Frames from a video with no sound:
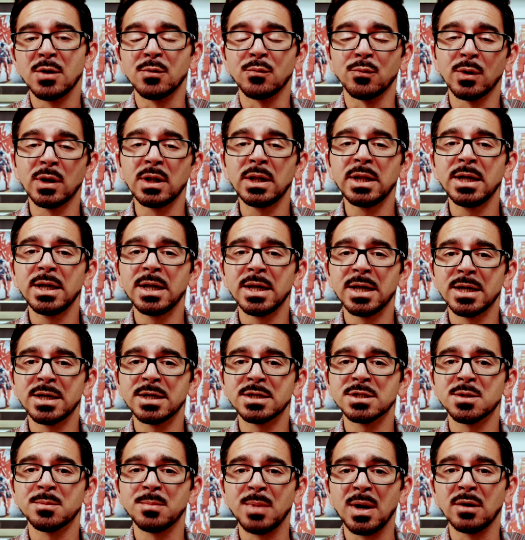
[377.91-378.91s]
really is
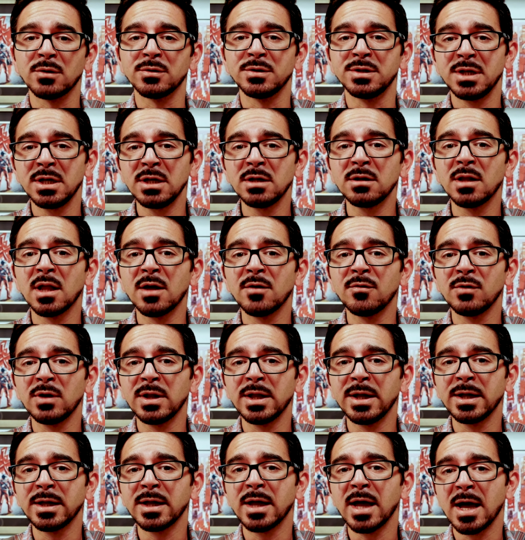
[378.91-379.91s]
about
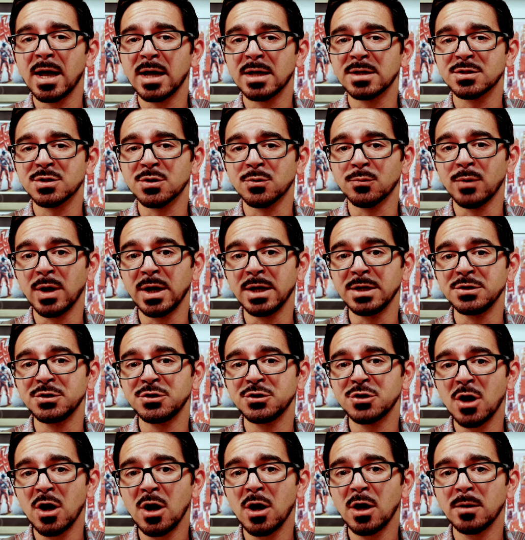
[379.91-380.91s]
de-leveling as the right
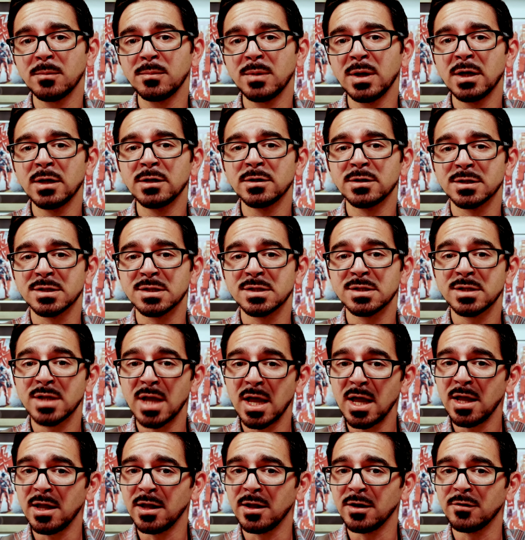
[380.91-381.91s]
job to
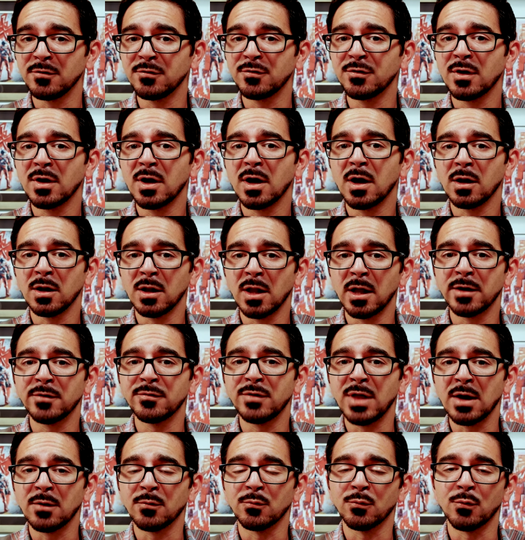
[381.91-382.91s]
save a lot of
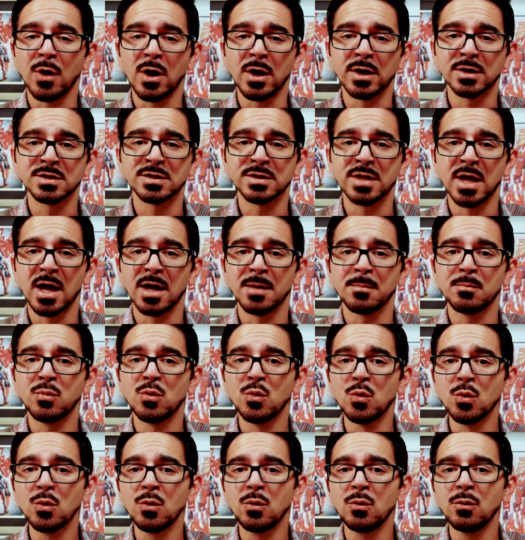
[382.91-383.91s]
that raw stat
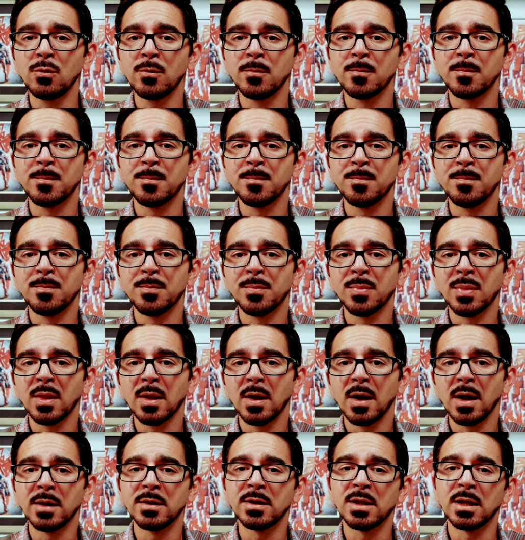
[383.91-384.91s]
pool,
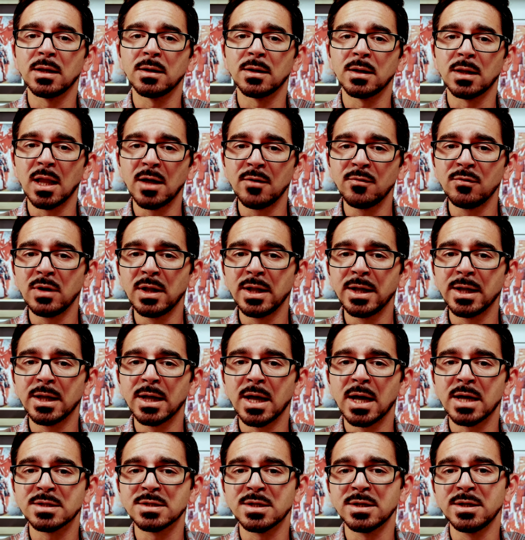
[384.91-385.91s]
and then leveling
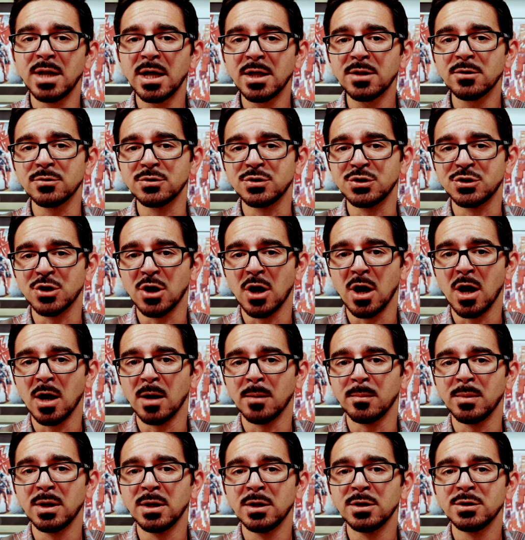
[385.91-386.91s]
as another job
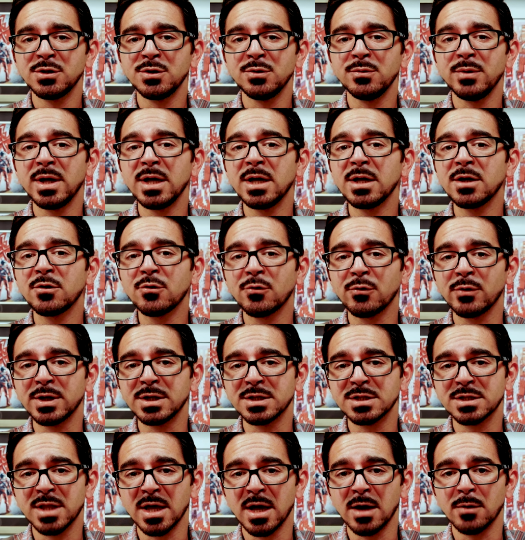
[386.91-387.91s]
to increase
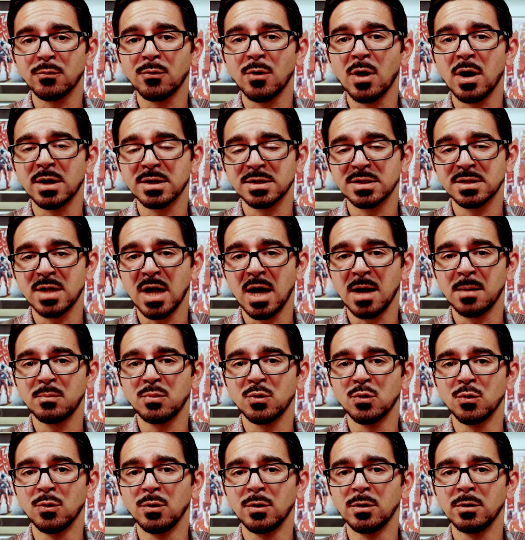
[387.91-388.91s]
that raw stat
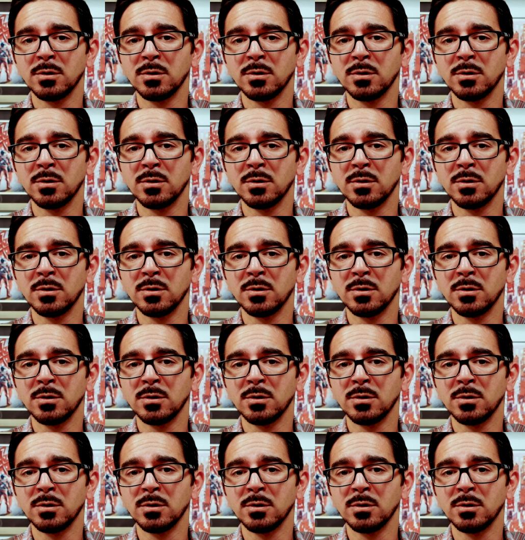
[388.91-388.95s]
pool